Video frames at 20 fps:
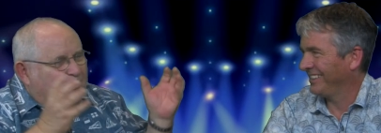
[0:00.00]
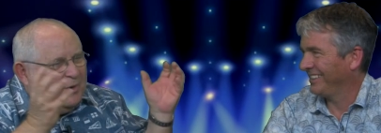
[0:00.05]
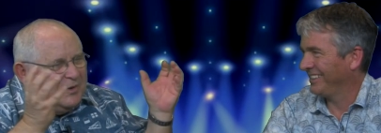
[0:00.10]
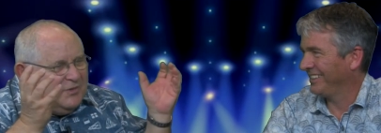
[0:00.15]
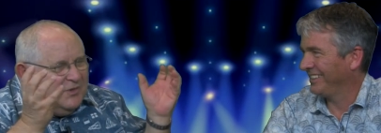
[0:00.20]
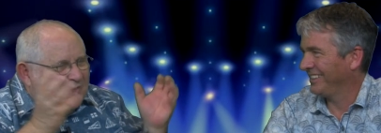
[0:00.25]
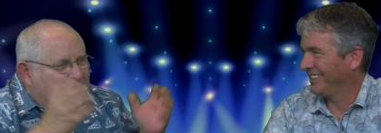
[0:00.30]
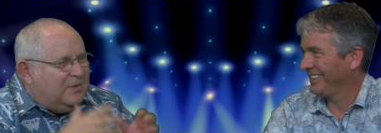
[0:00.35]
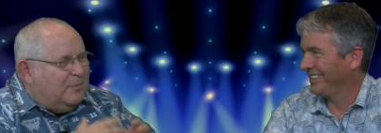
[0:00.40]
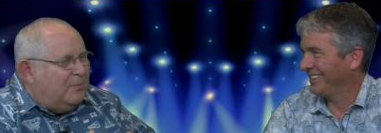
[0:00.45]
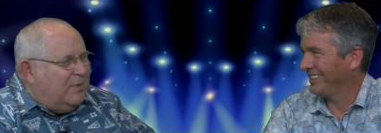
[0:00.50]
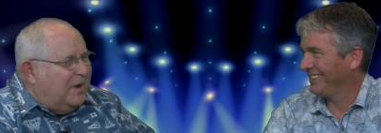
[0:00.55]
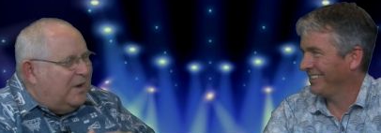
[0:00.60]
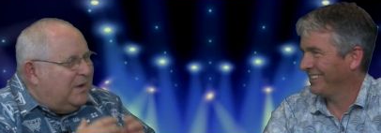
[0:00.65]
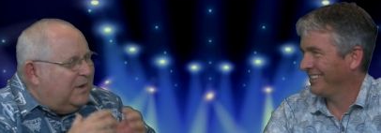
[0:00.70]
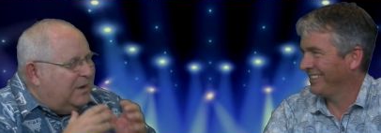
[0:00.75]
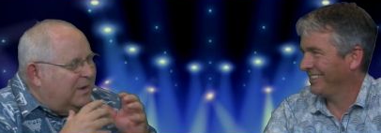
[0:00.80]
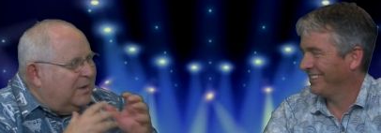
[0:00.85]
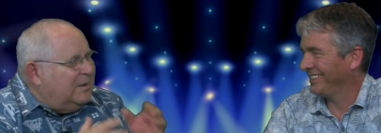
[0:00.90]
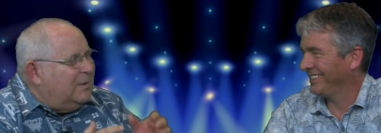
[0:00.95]

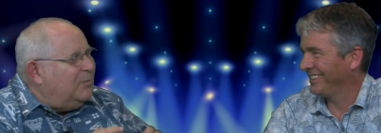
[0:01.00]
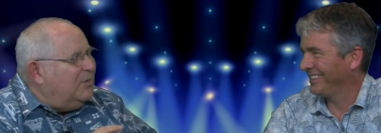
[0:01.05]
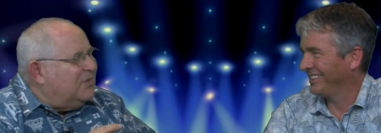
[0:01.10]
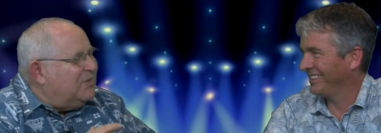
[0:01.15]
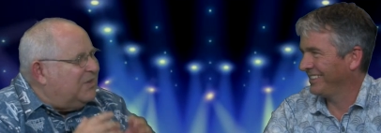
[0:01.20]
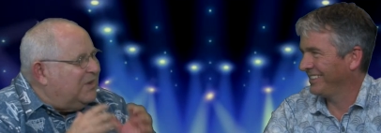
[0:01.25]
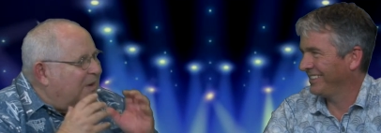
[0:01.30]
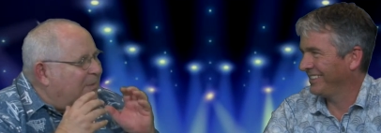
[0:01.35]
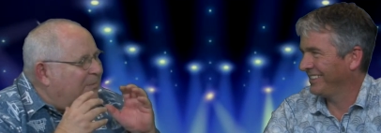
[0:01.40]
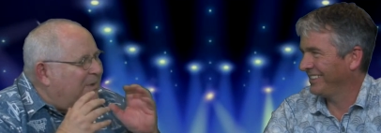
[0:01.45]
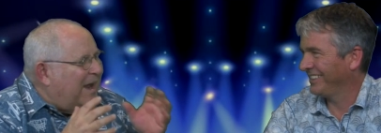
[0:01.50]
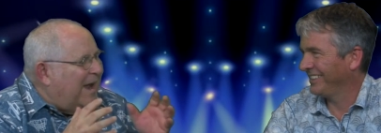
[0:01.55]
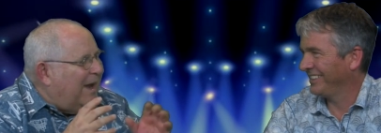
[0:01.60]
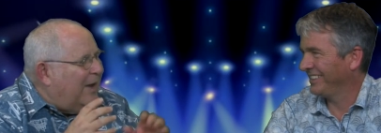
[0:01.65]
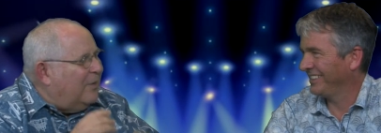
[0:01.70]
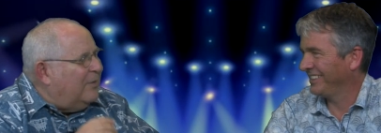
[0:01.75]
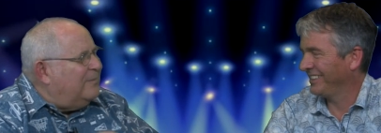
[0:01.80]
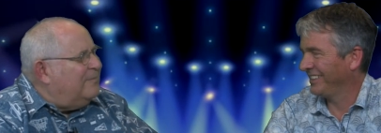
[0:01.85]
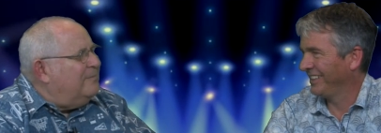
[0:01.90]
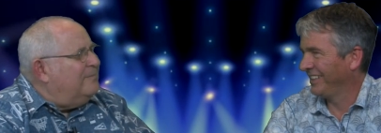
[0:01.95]
Speaker 1: participating in the
Speaker 2: museum
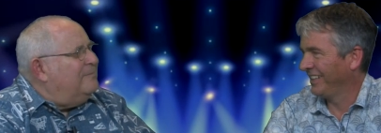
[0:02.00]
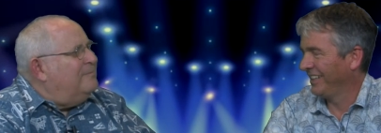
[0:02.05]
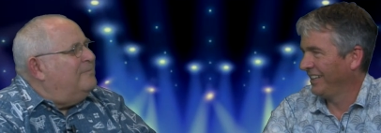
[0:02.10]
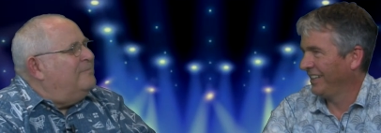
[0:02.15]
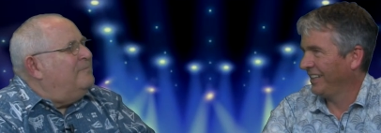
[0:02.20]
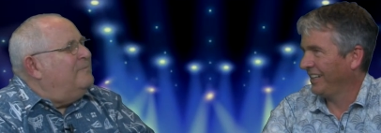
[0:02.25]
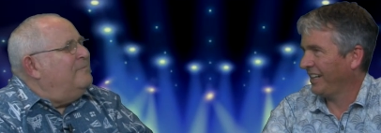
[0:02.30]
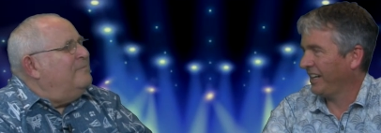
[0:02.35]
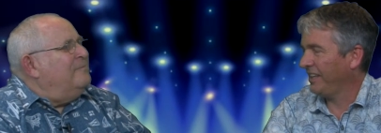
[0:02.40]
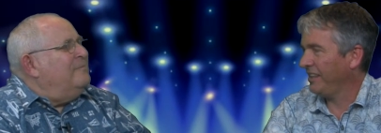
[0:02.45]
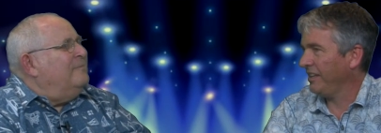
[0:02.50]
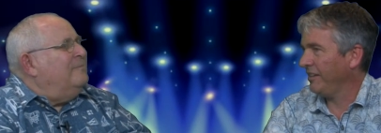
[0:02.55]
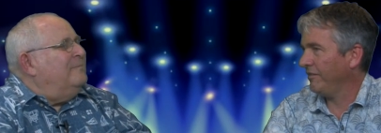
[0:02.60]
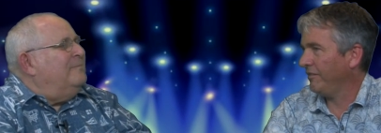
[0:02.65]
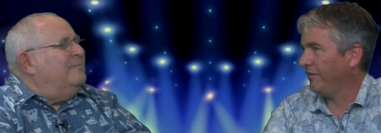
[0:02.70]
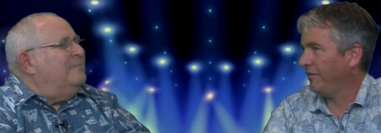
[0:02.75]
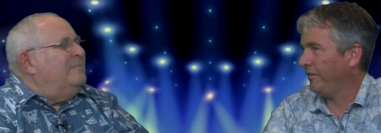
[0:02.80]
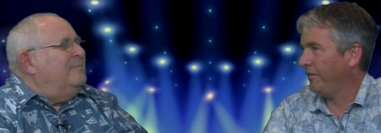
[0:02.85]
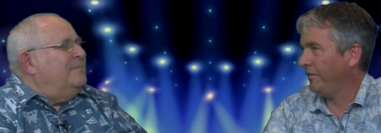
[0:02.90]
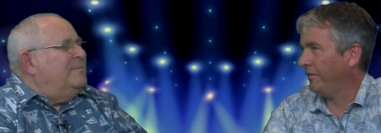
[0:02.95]
now? I think
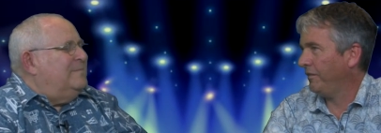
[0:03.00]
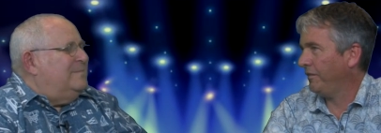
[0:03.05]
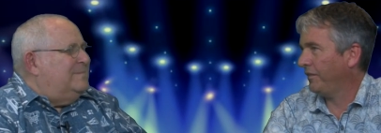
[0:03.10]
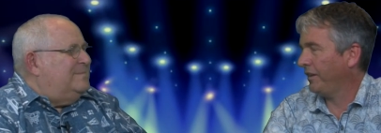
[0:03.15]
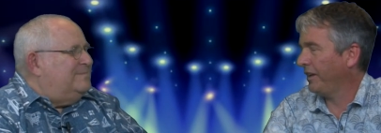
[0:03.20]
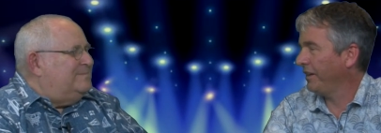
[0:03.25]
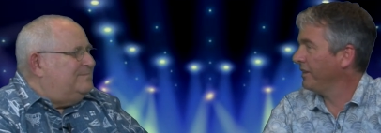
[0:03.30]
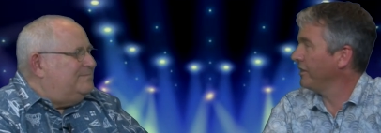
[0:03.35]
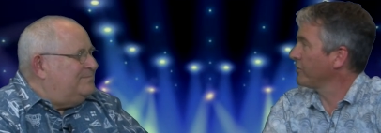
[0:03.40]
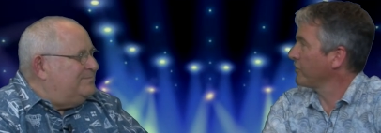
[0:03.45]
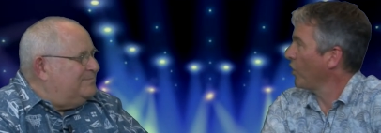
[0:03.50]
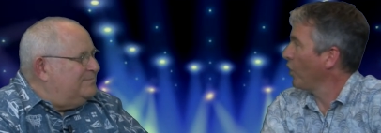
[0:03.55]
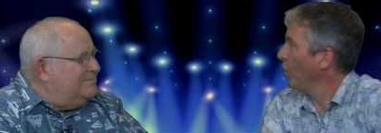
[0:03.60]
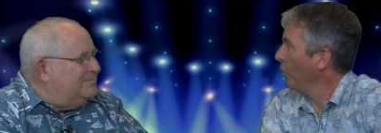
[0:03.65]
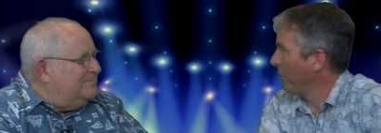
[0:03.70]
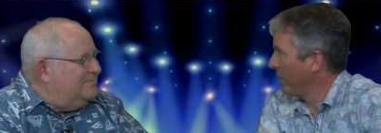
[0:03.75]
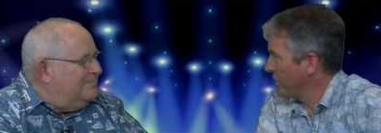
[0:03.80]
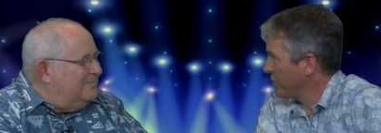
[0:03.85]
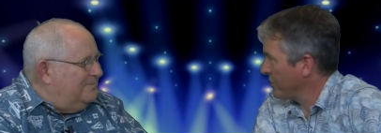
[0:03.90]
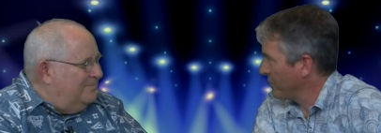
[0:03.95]
uh, there's a
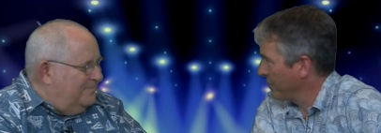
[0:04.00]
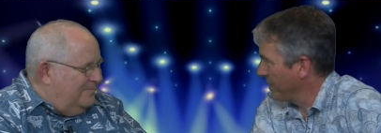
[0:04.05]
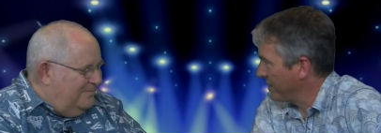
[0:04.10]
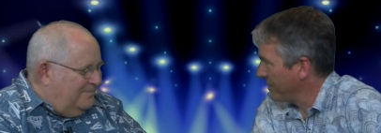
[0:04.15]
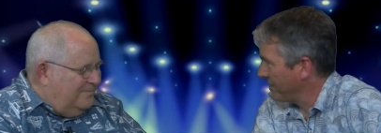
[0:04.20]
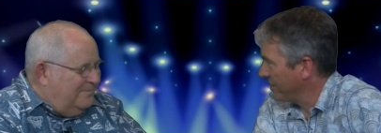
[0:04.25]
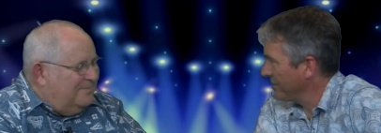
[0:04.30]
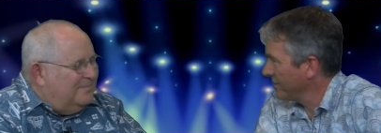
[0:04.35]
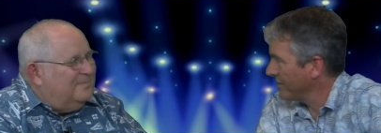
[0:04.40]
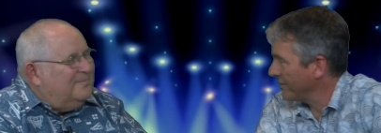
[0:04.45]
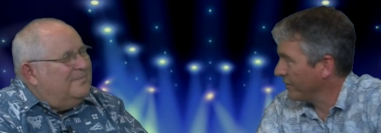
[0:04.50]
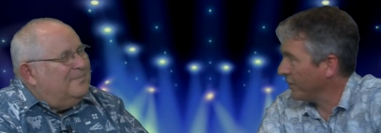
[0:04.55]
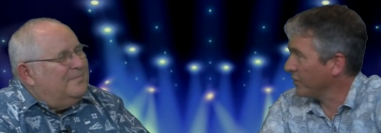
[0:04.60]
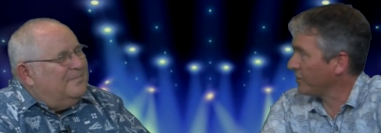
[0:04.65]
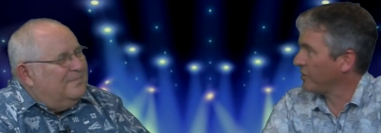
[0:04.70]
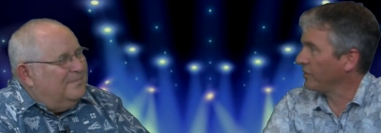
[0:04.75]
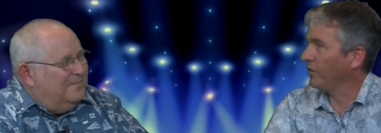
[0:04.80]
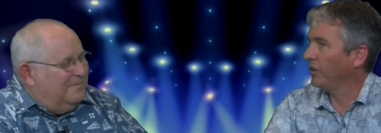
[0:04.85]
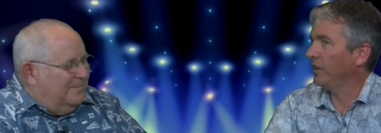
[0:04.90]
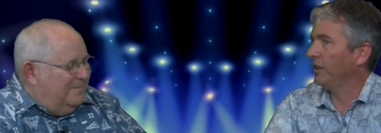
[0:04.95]
whole bunch of reasons.
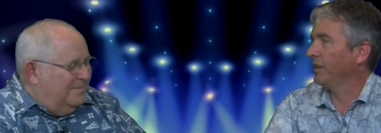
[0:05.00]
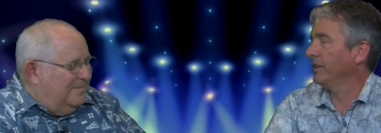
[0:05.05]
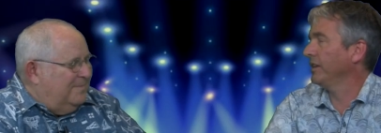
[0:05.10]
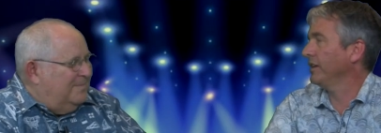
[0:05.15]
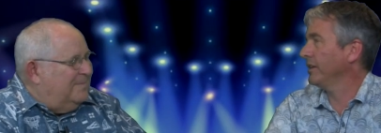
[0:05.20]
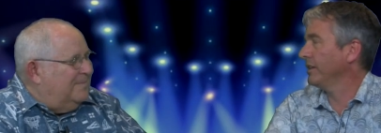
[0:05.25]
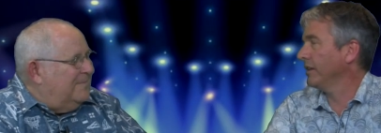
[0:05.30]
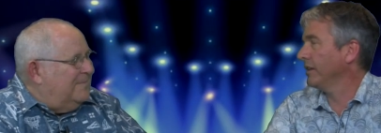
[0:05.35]
First of all, I think